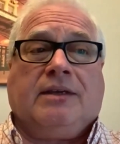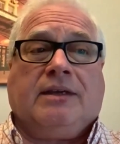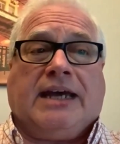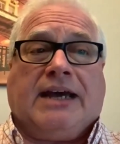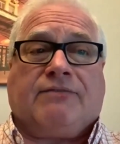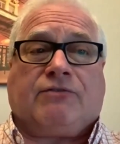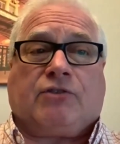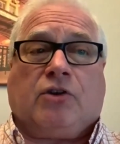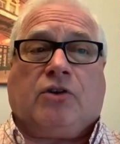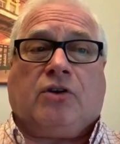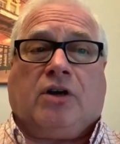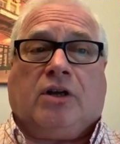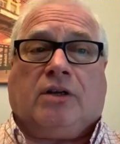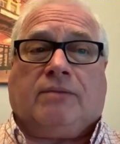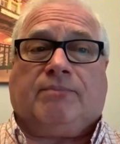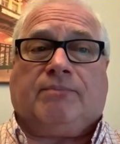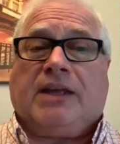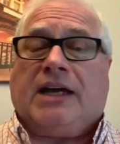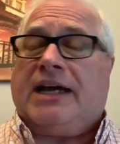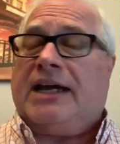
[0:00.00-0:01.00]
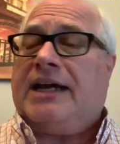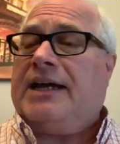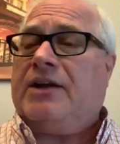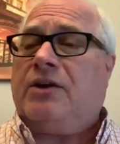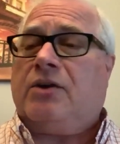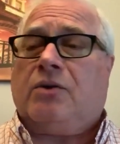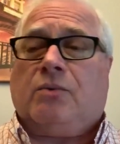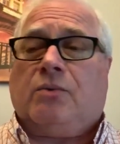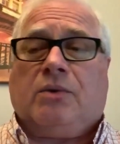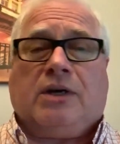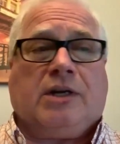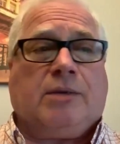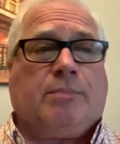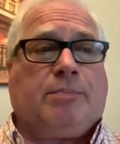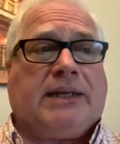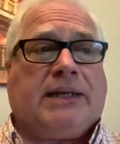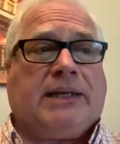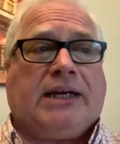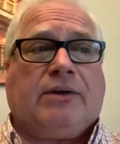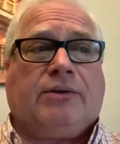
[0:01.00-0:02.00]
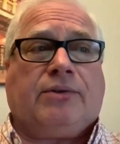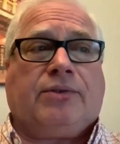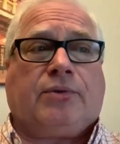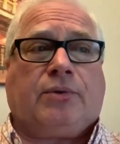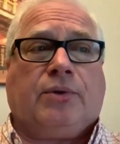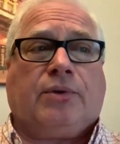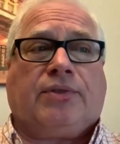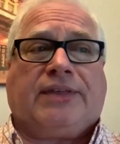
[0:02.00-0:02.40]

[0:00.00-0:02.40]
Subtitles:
After all, I don't want to plow through